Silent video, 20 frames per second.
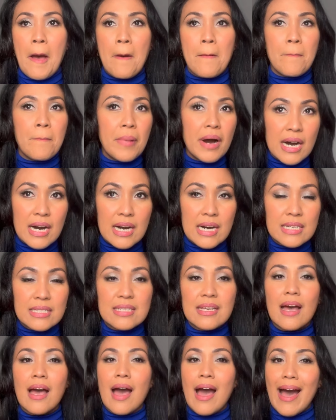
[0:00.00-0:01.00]

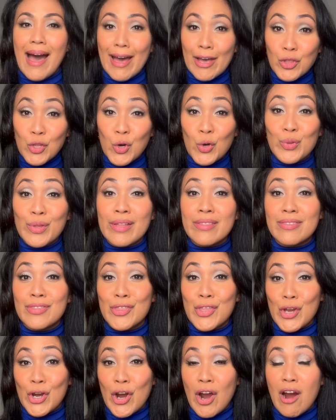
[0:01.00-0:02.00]
But I know that
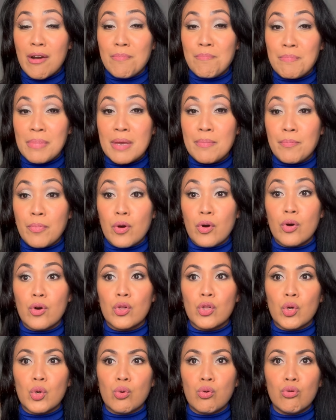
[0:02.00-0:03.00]
there are
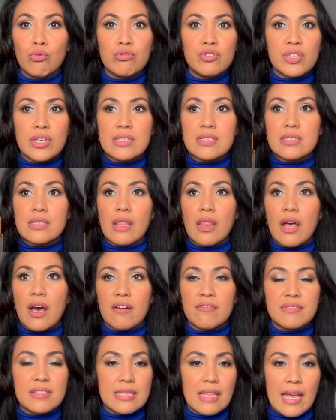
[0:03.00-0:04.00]
people who just
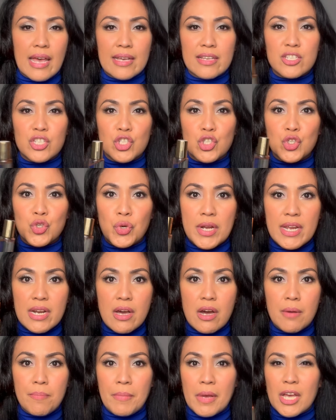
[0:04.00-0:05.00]
loves like straight
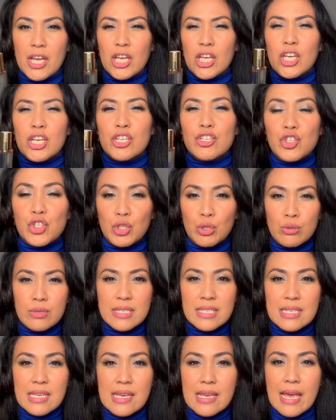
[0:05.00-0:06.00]
up
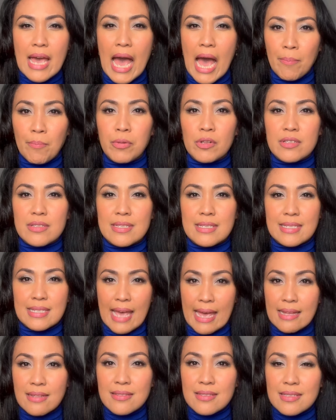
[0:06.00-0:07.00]
juicy apple
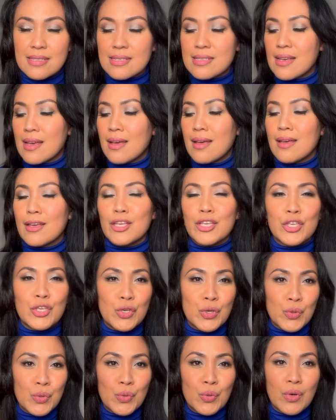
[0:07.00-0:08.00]
scents.
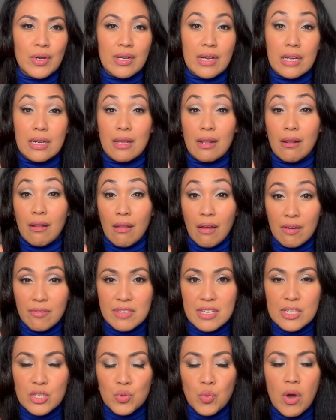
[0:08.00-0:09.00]
You gonna love
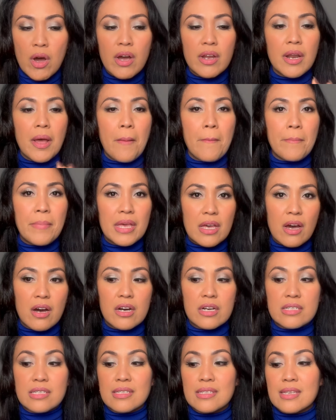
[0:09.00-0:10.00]
this one
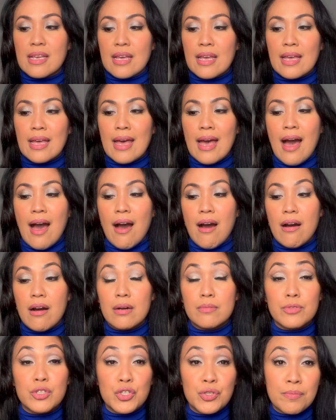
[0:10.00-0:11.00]
because
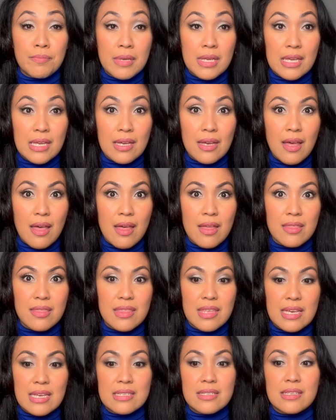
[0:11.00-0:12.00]
um, to me,
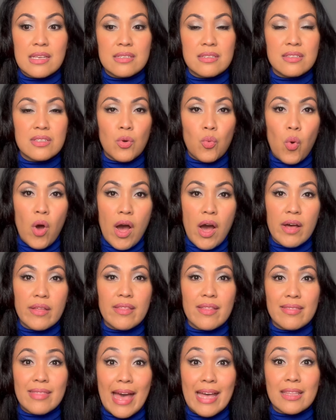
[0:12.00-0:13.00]
this is the
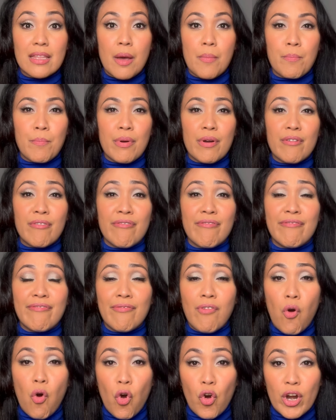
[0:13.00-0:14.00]
one that
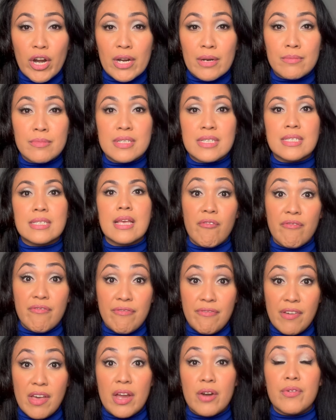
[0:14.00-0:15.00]
performs
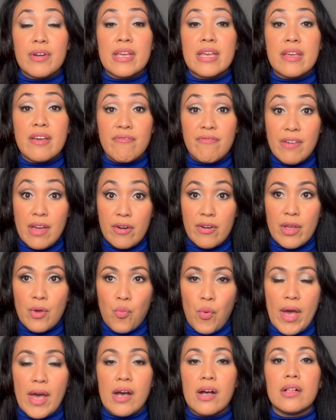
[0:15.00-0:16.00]
very, very
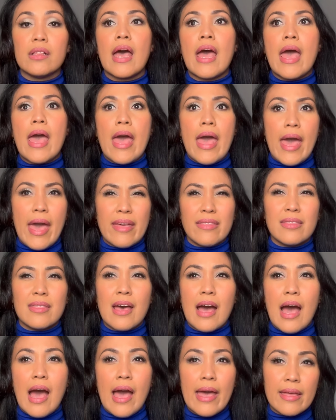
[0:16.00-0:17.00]
well. And,
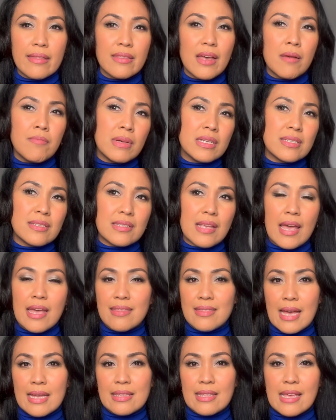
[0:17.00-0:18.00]
and I must say
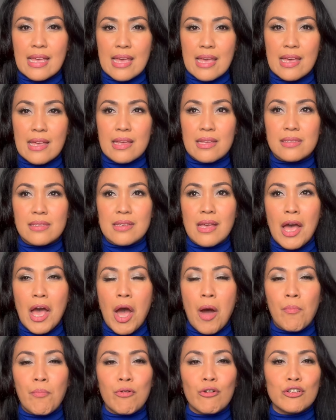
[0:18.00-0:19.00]
that it
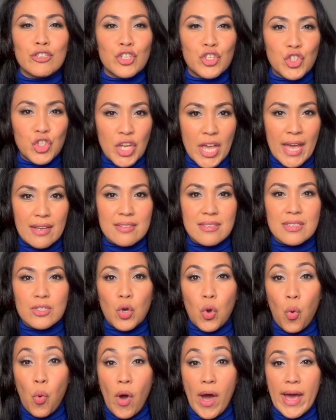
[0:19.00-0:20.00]
projects
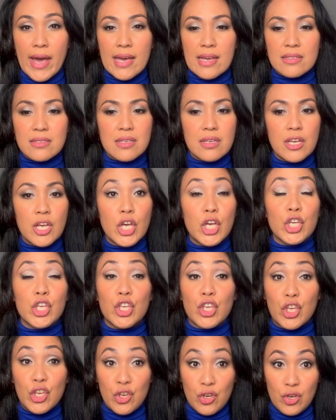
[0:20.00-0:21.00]
quite
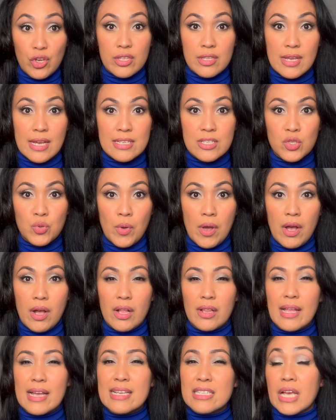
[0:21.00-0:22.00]
good as
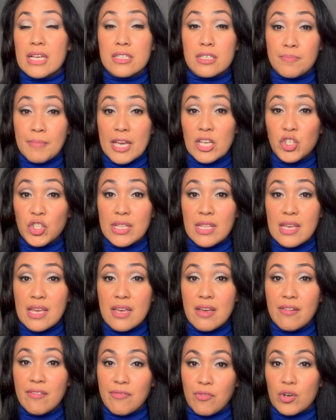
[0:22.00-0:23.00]
well,
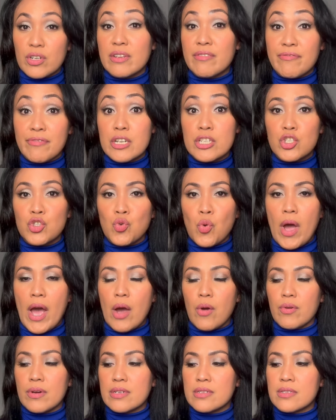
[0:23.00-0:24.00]
especially for the first two
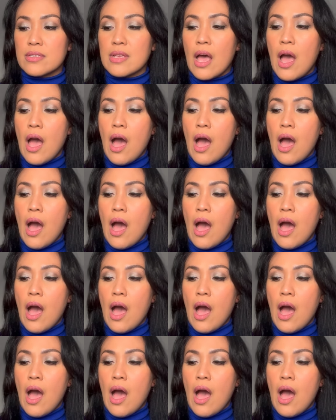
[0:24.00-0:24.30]
hours.